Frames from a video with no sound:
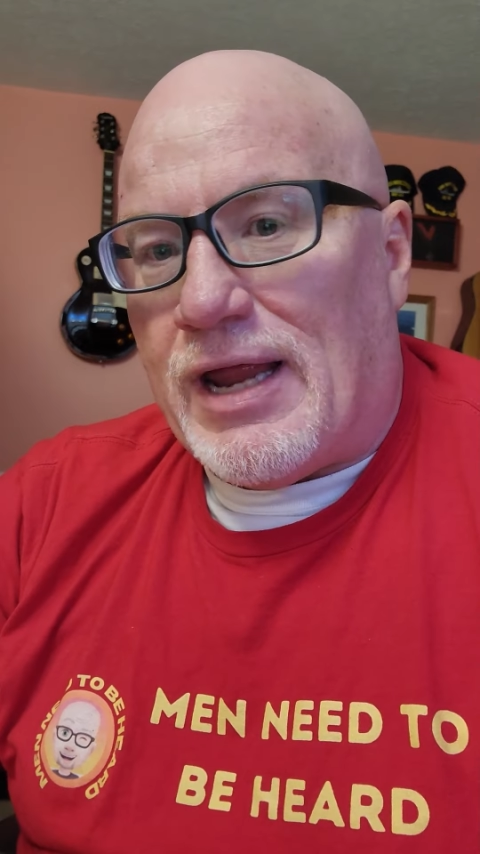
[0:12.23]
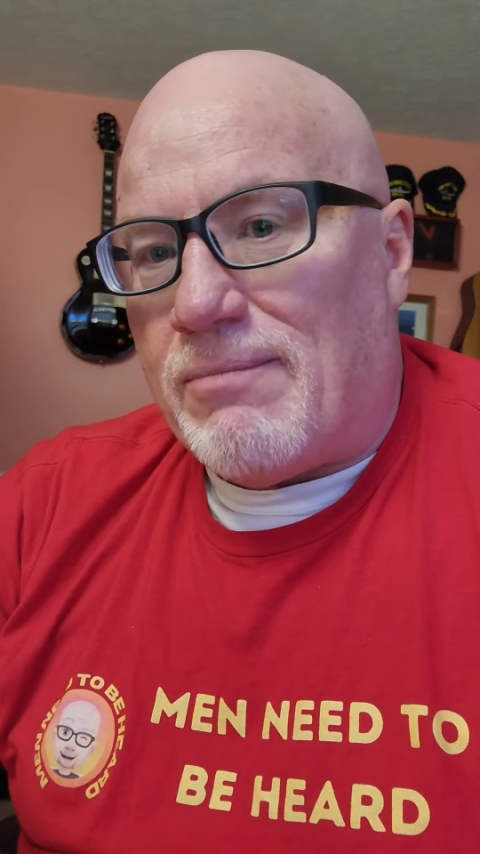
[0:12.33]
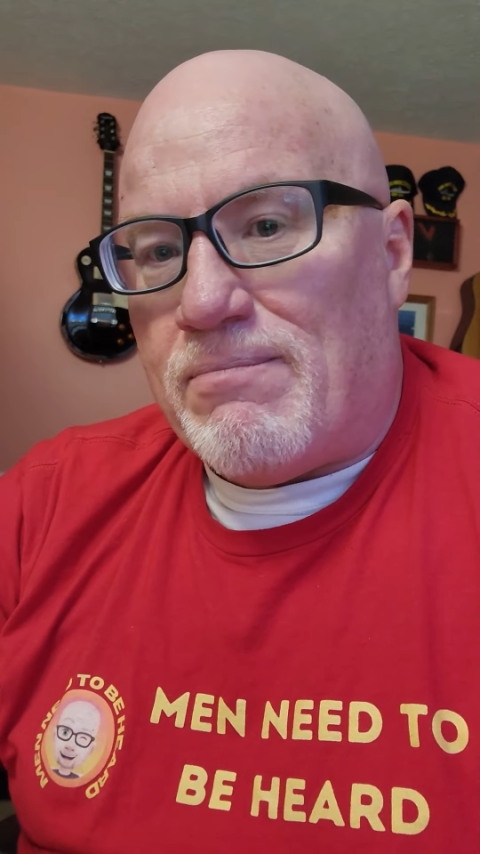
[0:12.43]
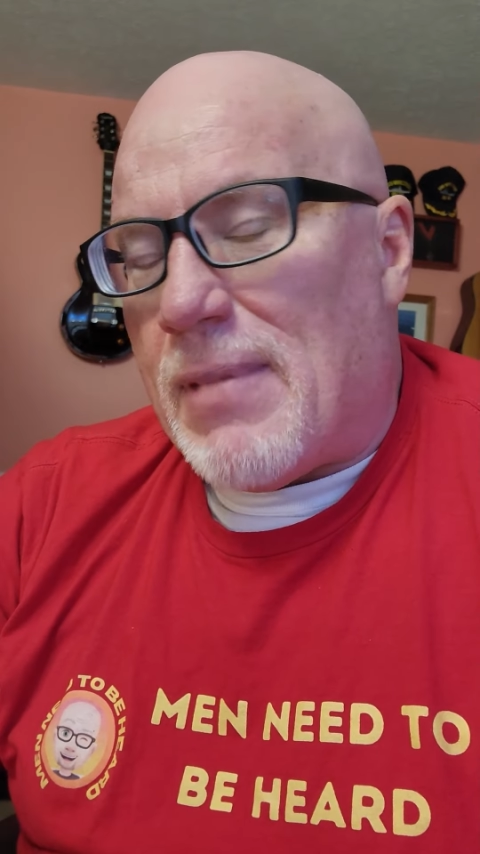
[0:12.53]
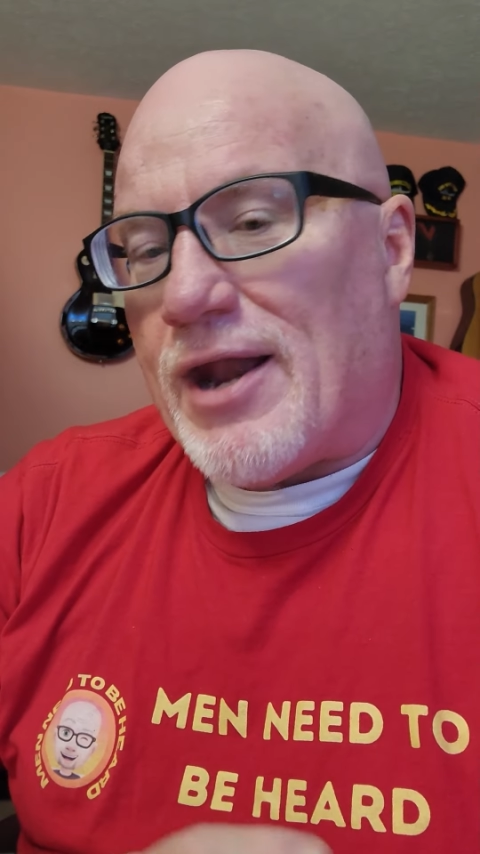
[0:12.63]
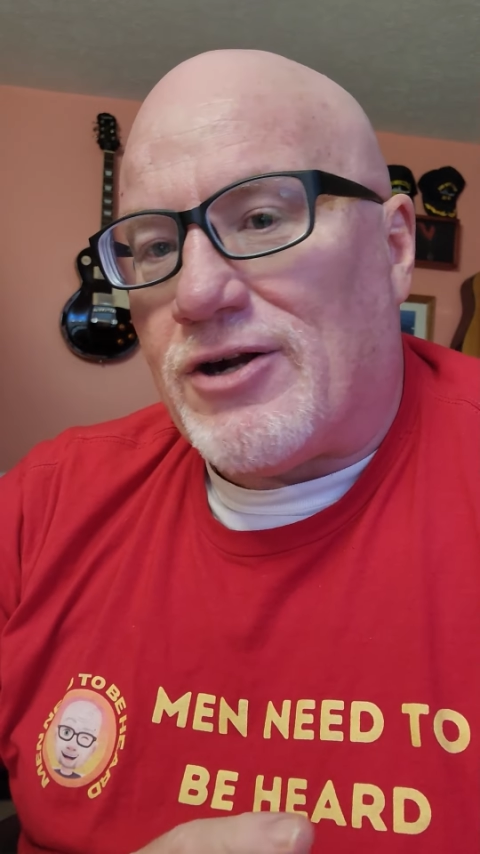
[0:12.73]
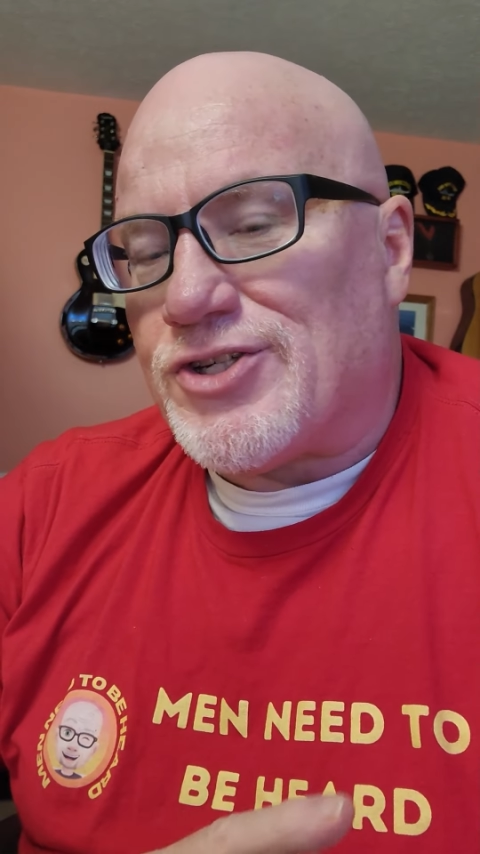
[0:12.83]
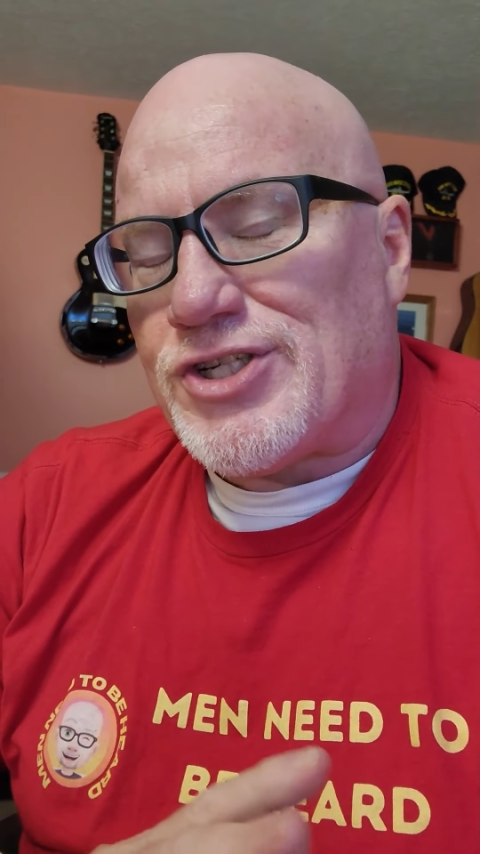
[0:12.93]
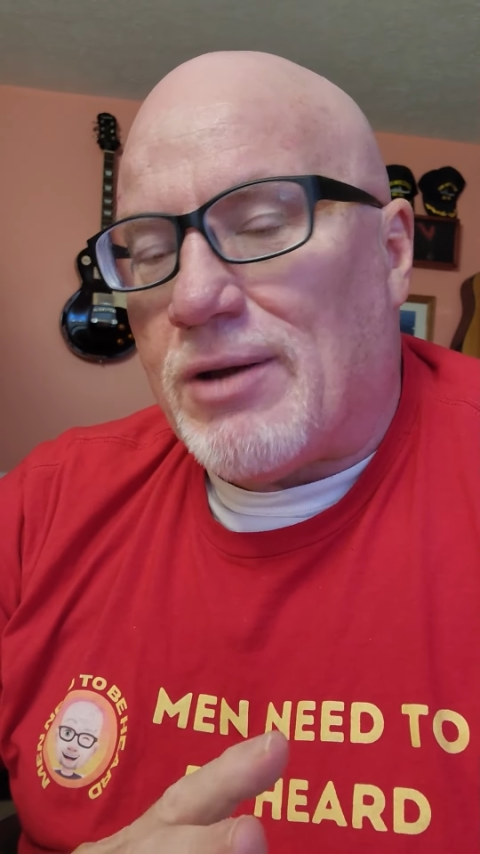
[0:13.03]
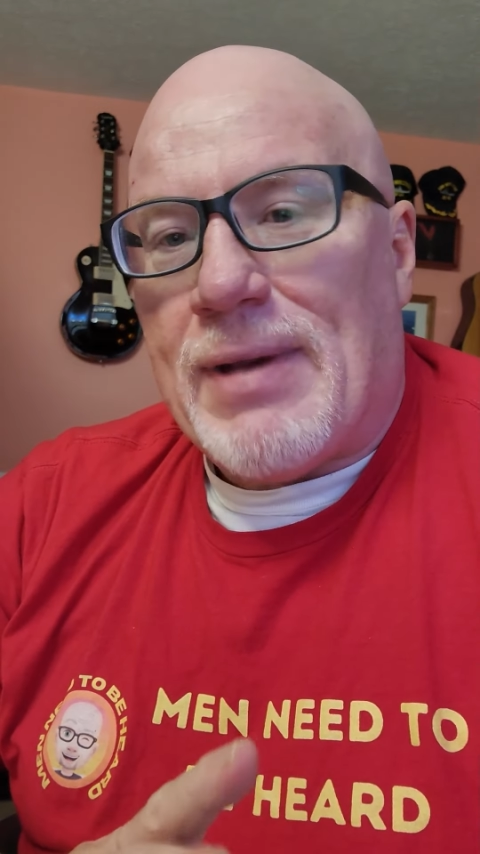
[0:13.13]
that men
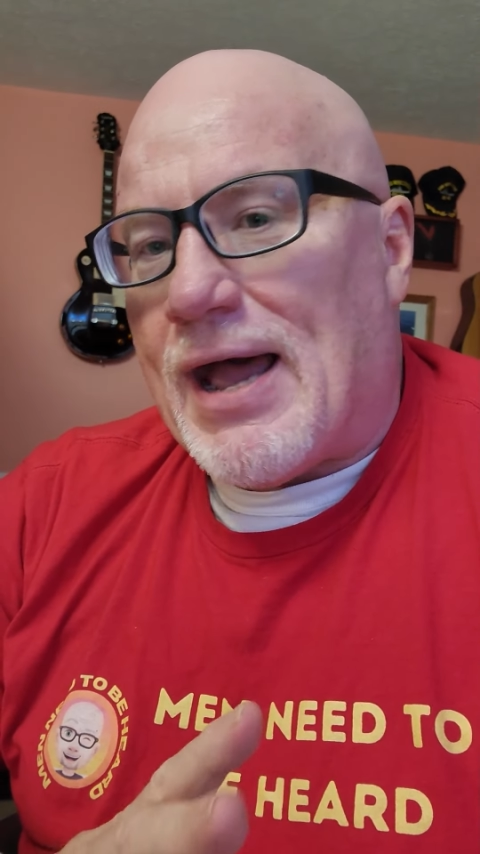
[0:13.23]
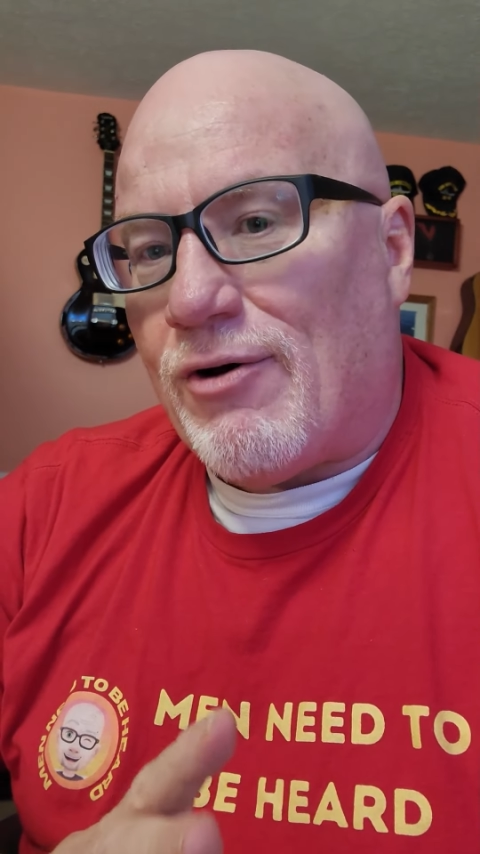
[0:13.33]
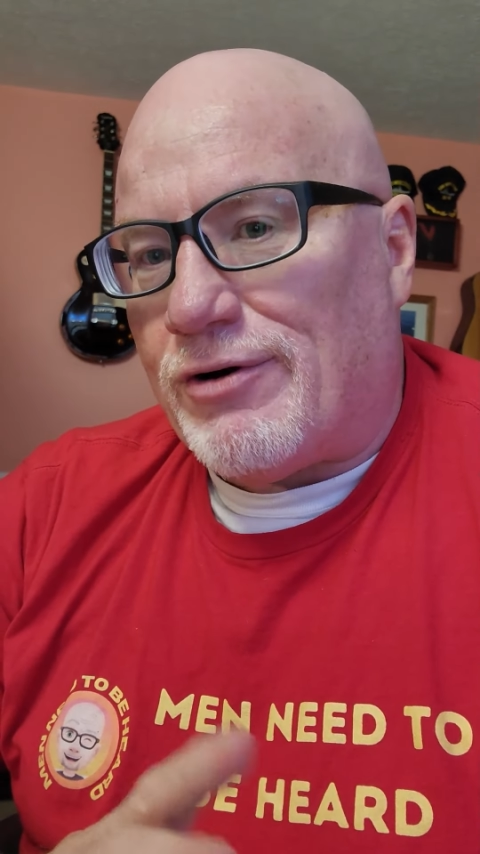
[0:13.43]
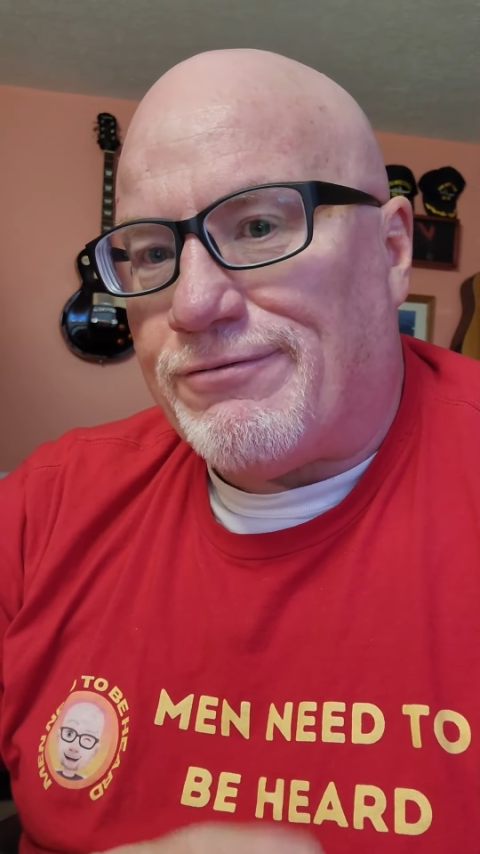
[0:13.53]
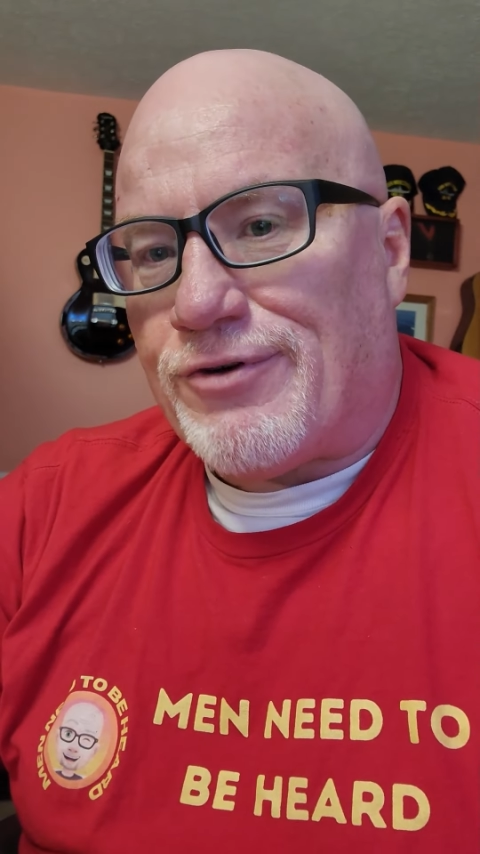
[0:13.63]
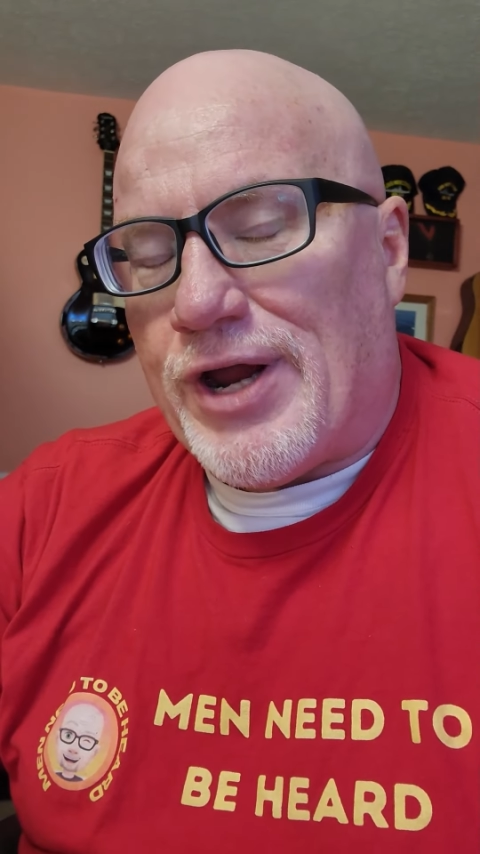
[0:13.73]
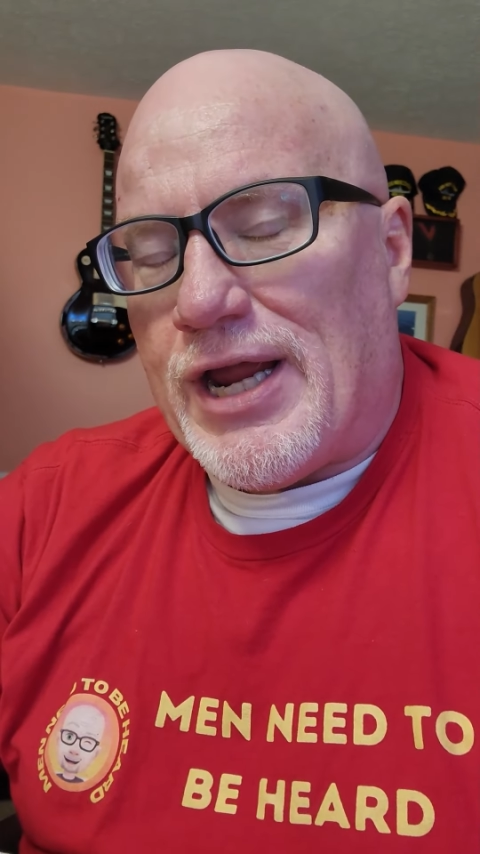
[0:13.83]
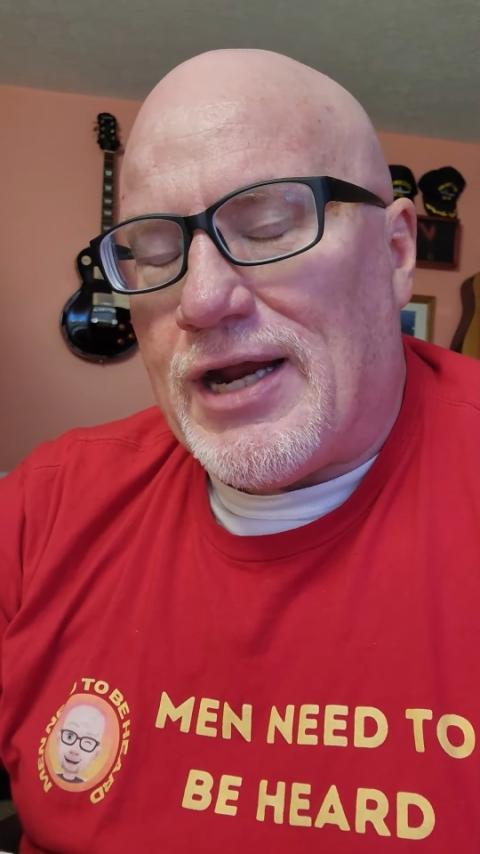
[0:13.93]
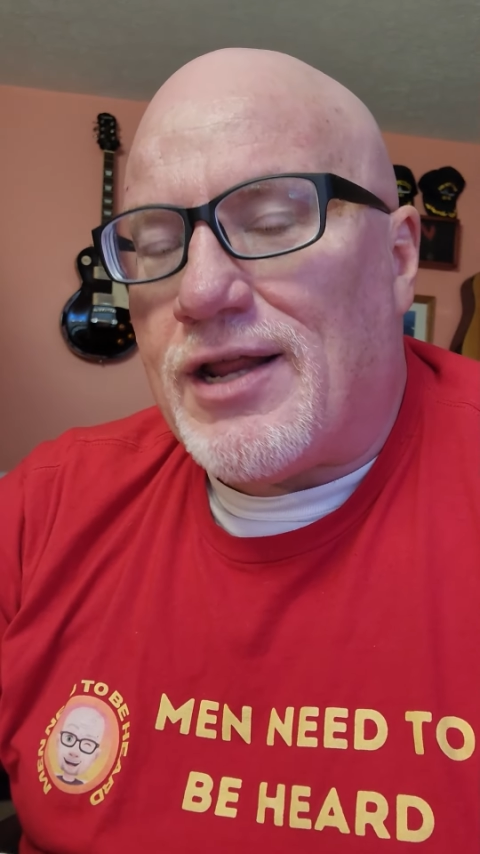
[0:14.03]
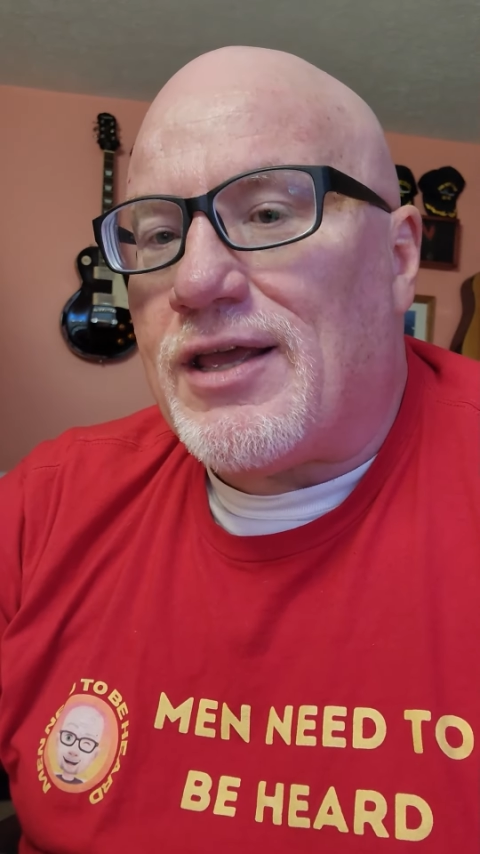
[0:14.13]
are somehow
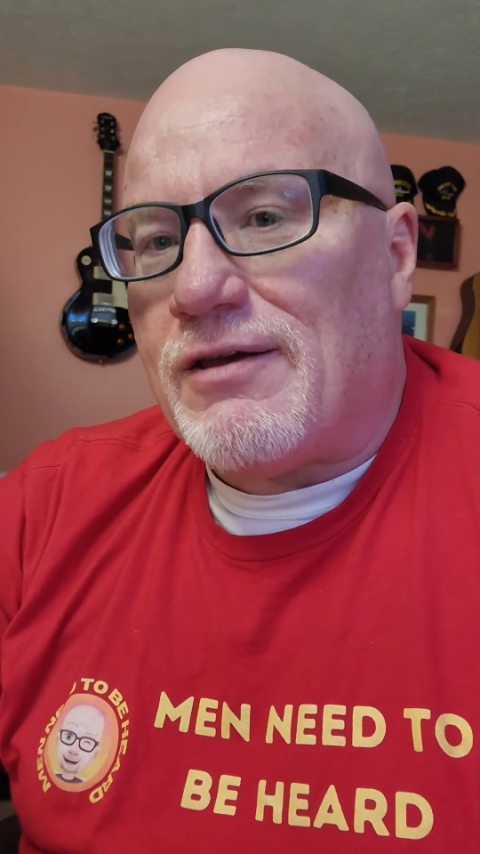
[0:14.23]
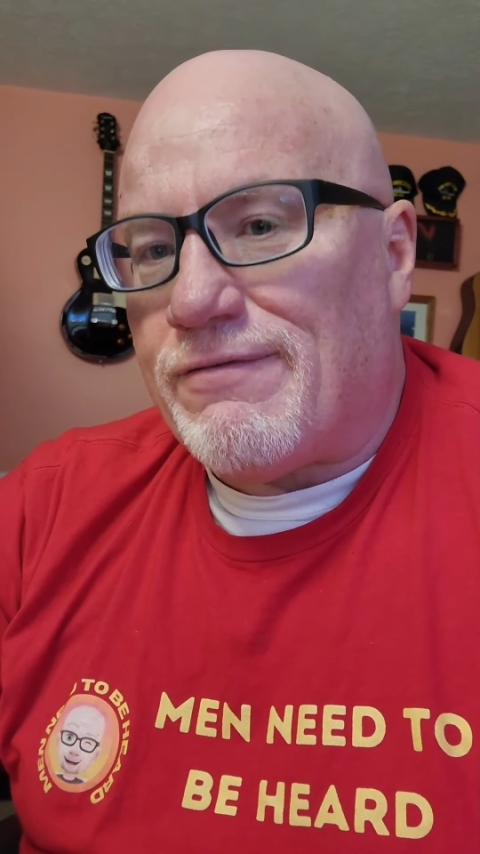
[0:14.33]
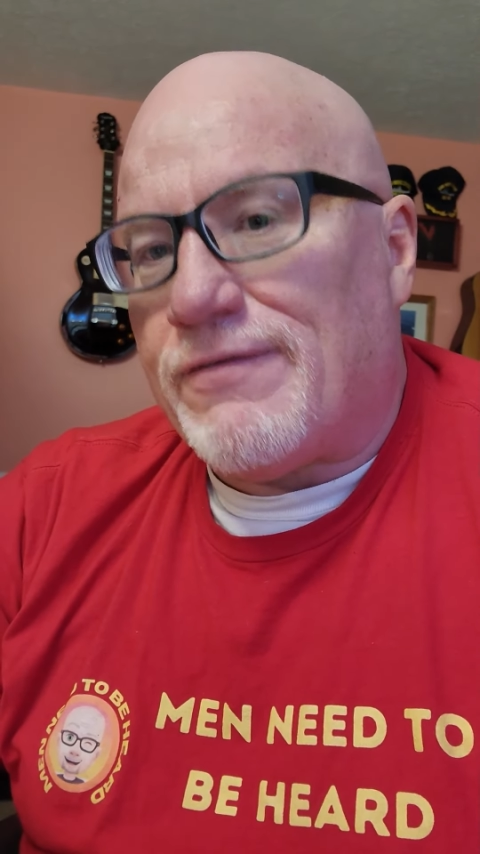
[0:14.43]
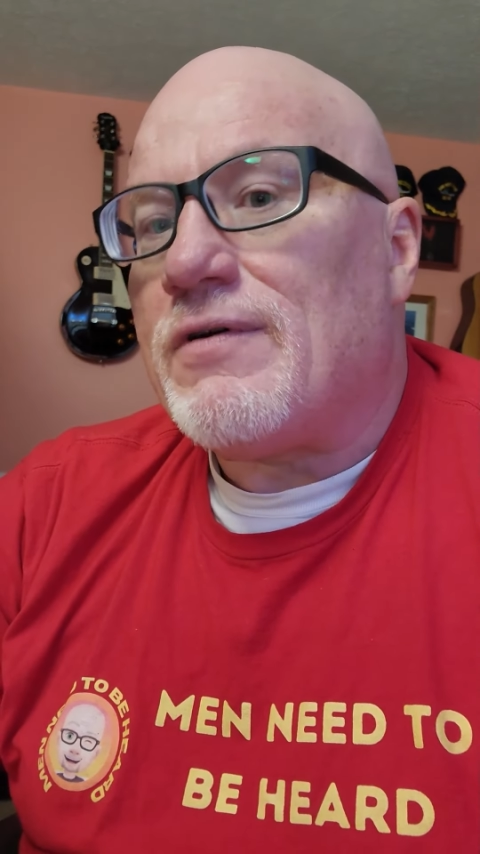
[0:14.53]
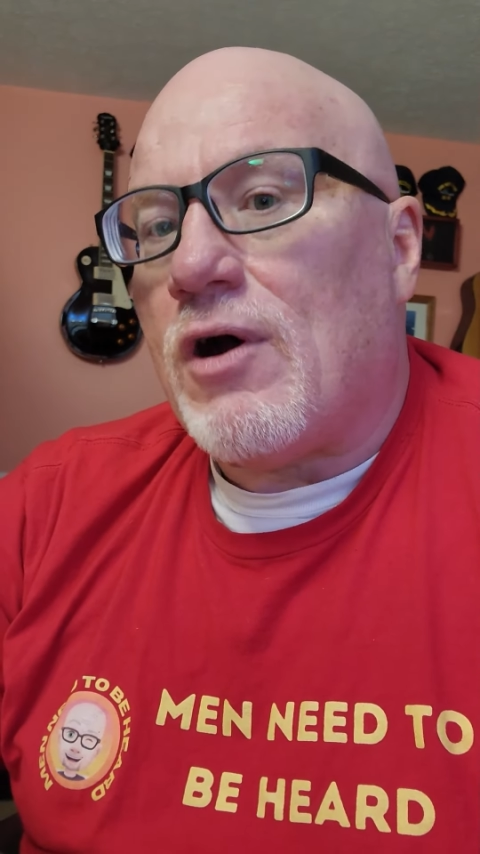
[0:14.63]
afraid if